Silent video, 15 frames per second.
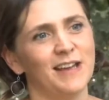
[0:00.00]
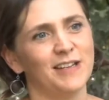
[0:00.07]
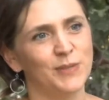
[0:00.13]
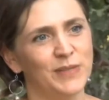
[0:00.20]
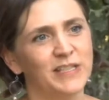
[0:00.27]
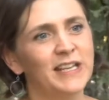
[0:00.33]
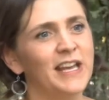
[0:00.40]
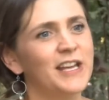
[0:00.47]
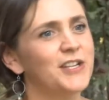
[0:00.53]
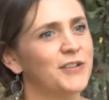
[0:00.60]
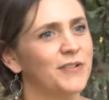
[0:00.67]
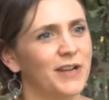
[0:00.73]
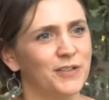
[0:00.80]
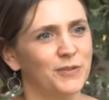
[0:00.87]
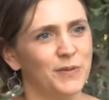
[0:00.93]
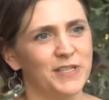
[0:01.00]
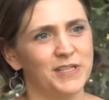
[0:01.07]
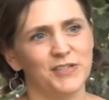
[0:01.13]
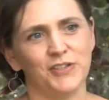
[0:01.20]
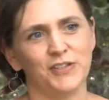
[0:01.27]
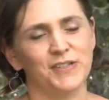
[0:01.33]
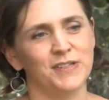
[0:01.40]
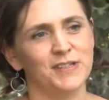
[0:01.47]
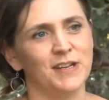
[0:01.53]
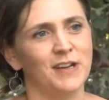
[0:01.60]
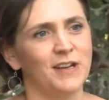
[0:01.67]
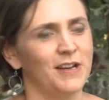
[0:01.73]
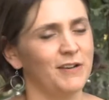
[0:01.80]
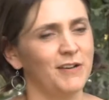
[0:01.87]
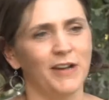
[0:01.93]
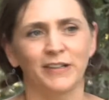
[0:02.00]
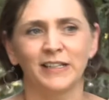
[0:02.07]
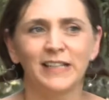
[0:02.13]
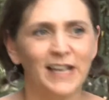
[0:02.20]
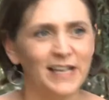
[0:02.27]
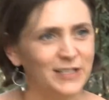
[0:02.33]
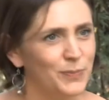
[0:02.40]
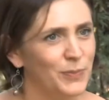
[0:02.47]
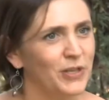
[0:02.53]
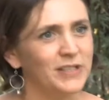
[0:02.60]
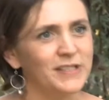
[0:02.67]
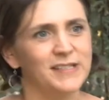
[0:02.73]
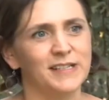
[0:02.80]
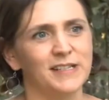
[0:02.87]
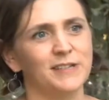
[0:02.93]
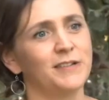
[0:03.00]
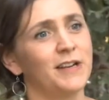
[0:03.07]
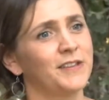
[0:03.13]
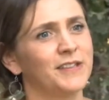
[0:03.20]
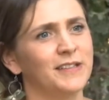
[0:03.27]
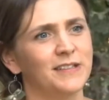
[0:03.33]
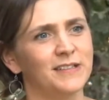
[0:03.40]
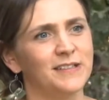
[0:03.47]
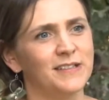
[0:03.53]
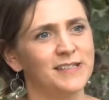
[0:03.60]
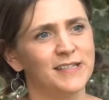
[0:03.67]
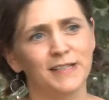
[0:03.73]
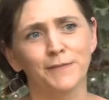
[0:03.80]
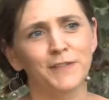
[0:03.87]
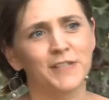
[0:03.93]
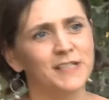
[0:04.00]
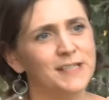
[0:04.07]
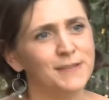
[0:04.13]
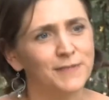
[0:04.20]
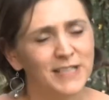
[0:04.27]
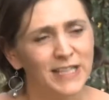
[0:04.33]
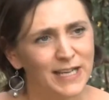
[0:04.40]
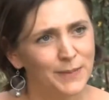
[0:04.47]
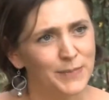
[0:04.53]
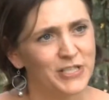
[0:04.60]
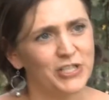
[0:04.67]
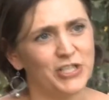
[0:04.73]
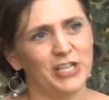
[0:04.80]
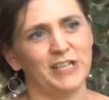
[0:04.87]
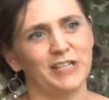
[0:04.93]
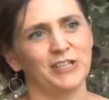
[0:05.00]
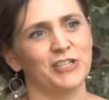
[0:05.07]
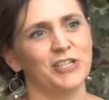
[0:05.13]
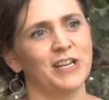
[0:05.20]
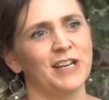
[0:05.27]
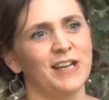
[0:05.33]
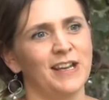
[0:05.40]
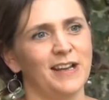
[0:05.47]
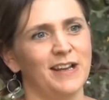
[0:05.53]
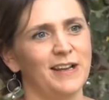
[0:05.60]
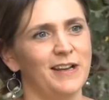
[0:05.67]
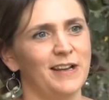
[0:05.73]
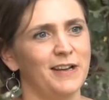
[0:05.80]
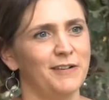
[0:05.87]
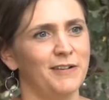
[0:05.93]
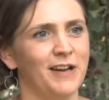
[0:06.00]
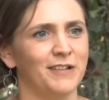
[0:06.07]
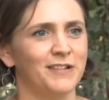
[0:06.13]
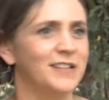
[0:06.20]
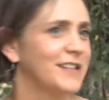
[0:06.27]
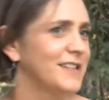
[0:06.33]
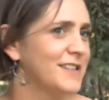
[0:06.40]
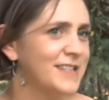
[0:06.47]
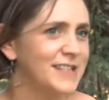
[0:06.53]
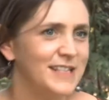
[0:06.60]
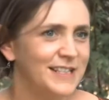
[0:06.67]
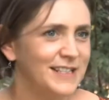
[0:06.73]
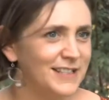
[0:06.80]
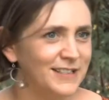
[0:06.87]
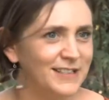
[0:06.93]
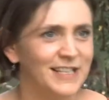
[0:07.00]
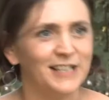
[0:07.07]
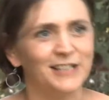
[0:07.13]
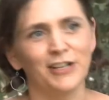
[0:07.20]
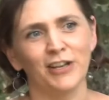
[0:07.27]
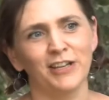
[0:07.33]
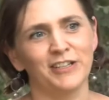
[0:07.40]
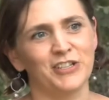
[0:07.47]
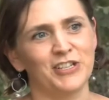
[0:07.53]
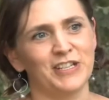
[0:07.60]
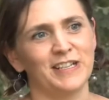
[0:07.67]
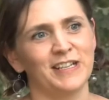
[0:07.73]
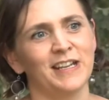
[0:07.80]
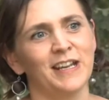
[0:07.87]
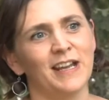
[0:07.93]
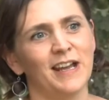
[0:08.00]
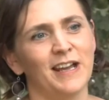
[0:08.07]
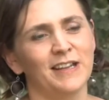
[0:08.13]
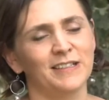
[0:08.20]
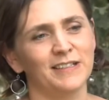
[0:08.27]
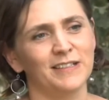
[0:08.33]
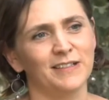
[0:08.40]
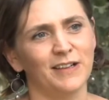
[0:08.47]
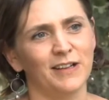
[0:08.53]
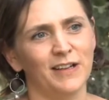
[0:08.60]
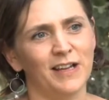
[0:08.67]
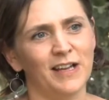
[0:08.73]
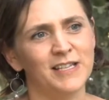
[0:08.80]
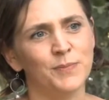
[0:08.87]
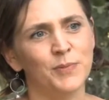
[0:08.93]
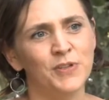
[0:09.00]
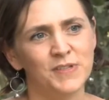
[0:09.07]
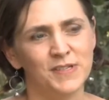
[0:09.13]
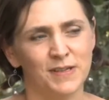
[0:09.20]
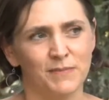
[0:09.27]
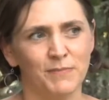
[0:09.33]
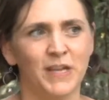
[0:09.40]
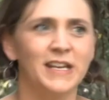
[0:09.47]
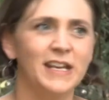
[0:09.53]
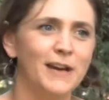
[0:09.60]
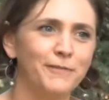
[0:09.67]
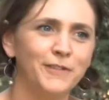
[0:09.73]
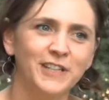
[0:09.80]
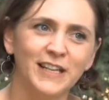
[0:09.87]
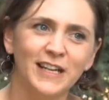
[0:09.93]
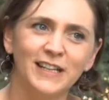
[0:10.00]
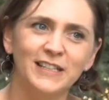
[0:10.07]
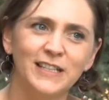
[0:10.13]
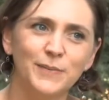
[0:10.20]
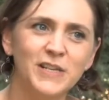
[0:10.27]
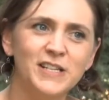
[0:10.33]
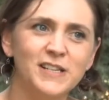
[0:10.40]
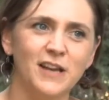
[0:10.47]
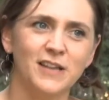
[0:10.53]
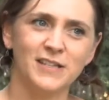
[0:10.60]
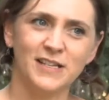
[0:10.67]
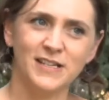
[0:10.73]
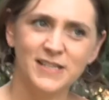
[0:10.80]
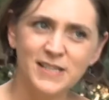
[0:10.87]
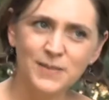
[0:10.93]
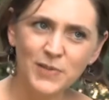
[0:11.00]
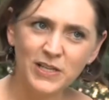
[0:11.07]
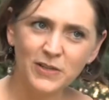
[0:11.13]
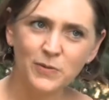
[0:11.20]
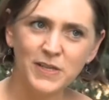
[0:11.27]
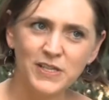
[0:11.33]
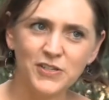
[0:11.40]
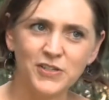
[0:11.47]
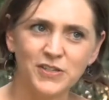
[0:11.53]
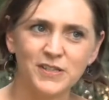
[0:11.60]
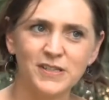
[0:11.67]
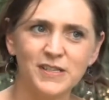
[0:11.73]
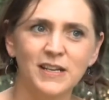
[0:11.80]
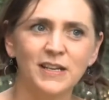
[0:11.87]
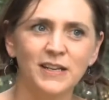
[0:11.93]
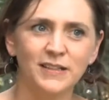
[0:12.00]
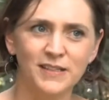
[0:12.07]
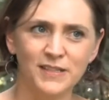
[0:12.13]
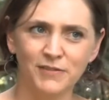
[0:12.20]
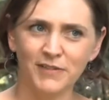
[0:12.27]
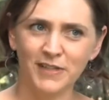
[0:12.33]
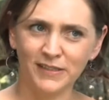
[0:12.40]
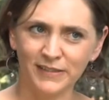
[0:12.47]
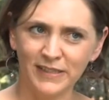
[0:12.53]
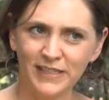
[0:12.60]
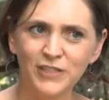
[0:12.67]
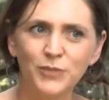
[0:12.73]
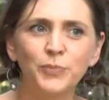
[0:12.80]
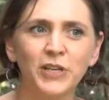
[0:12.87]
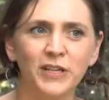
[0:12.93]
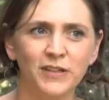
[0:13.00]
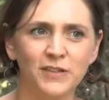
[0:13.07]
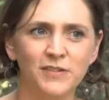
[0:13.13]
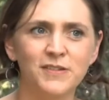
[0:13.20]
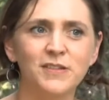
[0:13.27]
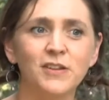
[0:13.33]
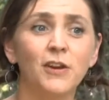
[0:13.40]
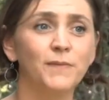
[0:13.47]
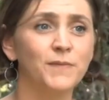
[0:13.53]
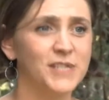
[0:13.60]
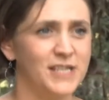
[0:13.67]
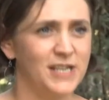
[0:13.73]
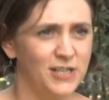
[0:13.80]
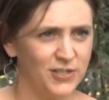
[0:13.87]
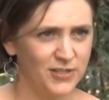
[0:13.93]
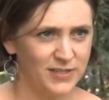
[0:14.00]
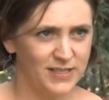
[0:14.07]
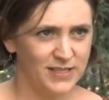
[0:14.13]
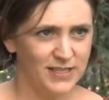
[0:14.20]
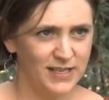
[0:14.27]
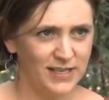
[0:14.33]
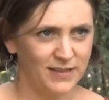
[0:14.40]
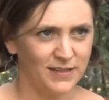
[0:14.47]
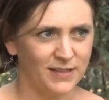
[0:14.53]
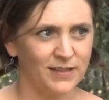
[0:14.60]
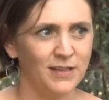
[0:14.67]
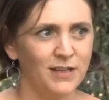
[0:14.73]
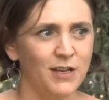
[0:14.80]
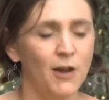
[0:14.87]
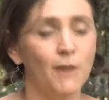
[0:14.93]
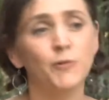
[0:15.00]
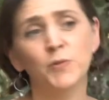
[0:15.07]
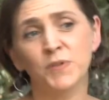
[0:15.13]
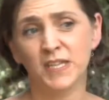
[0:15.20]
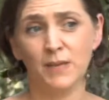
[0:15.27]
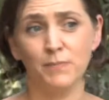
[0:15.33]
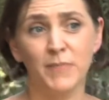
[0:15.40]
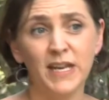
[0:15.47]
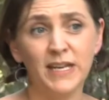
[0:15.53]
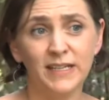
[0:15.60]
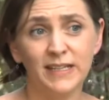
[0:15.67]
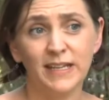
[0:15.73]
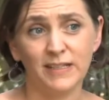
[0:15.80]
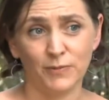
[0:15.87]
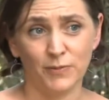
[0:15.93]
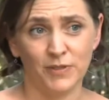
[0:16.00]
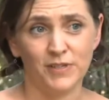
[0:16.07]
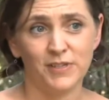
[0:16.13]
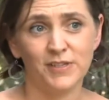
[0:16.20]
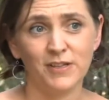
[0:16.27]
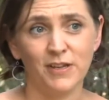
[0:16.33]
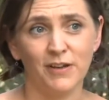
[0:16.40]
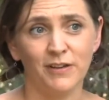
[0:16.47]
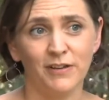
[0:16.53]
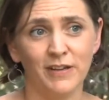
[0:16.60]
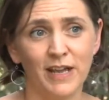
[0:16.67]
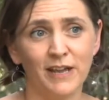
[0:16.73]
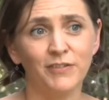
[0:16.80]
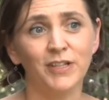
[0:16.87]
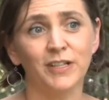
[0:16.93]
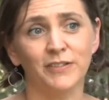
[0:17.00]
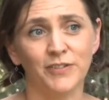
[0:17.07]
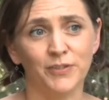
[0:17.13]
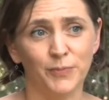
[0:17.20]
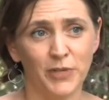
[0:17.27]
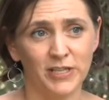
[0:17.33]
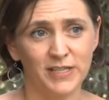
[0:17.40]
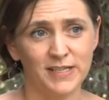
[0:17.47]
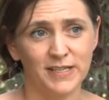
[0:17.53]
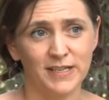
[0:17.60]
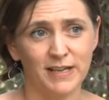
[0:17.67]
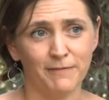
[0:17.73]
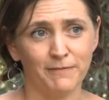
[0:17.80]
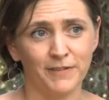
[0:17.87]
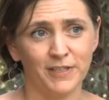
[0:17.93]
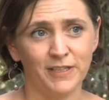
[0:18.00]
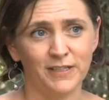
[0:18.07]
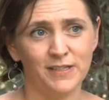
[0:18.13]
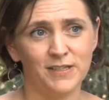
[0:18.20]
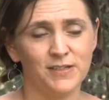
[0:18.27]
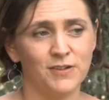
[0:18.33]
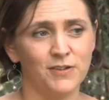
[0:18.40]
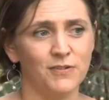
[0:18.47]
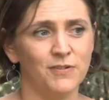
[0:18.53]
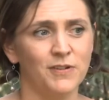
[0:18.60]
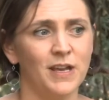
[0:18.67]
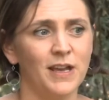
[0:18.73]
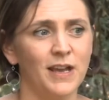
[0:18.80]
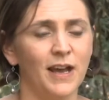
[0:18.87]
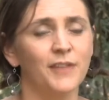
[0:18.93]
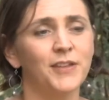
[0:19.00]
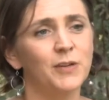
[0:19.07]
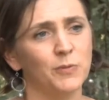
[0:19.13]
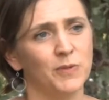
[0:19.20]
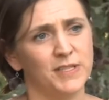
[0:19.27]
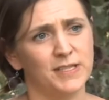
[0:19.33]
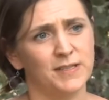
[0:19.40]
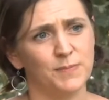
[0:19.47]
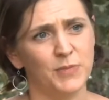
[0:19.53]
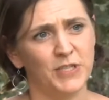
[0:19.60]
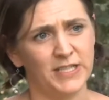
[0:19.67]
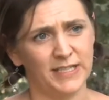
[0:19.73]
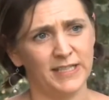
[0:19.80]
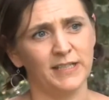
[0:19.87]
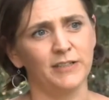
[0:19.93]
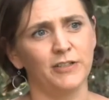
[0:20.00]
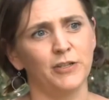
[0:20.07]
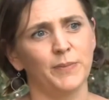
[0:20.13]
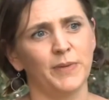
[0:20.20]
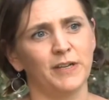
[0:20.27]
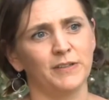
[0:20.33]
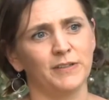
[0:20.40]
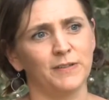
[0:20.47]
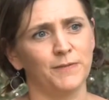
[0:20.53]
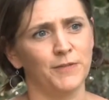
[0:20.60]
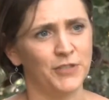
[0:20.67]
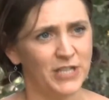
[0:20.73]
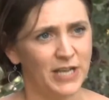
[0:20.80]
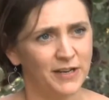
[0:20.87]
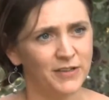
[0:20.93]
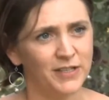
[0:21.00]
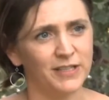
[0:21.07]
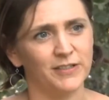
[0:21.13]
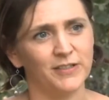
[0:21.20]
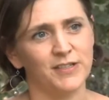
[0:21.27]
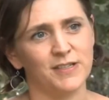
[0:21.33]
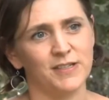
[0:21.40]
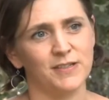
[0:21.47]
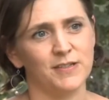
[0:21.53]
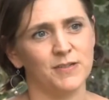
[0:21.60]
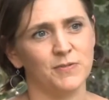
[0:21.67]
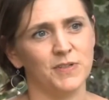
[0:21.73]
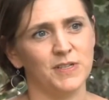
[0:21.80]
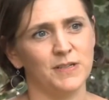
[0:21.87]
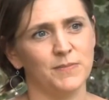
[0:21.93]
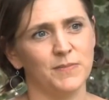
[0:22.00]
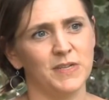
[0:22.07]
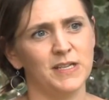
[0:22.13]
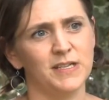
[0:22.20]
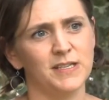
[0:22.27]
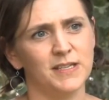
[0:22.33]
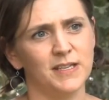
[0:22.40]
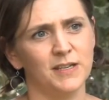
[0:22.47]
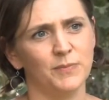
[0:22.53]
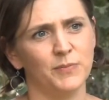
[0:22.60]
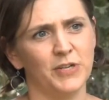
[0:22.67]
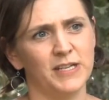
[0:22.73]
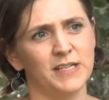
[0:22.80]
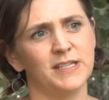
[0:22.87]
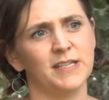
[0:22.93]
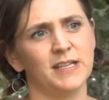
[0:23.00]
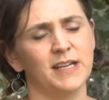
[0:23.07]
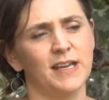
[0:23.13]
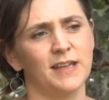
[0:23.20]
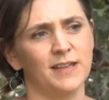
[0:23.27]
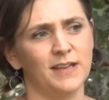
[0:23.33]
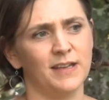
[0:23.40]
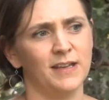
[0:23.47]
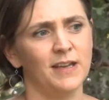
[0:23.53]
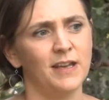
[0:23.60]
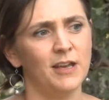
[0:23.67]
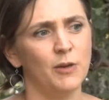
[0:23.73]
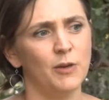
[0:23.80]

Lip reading: to engage around questions around land policy, around the significance of climate change, around seed and technology. And I suppose many African academics are asking similar questions, and there's a real need to bring those conversations together. Of course, there are many networks on agricultural policy in Africa, so I think what's particular about the Future Agricultures Consortium is that it brings together